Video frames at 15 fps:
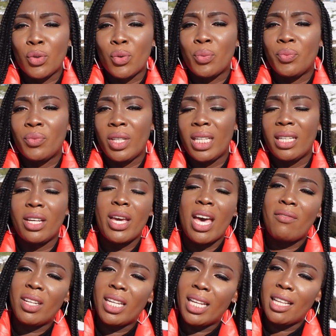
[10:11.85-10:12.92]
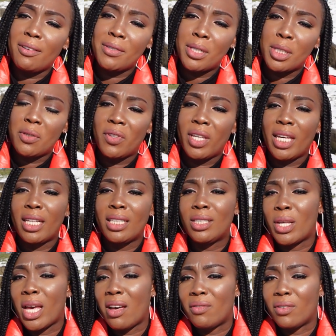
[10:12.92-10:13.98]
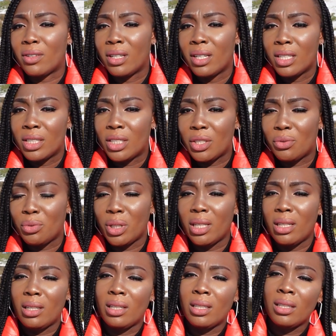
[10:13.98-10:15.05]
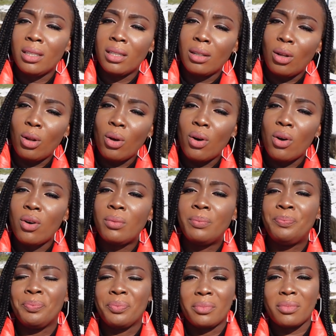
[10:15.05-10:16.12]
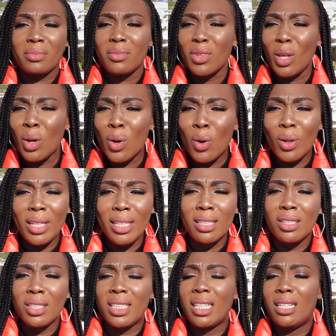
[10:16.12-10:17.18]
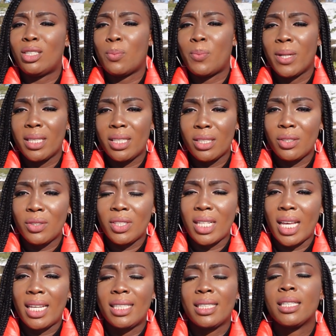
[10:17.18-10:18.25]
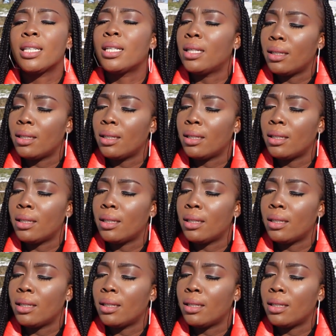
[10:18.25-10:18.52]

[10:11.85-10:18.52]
So either you have an A-level certificate, you have a degree in law or legal studies or political science,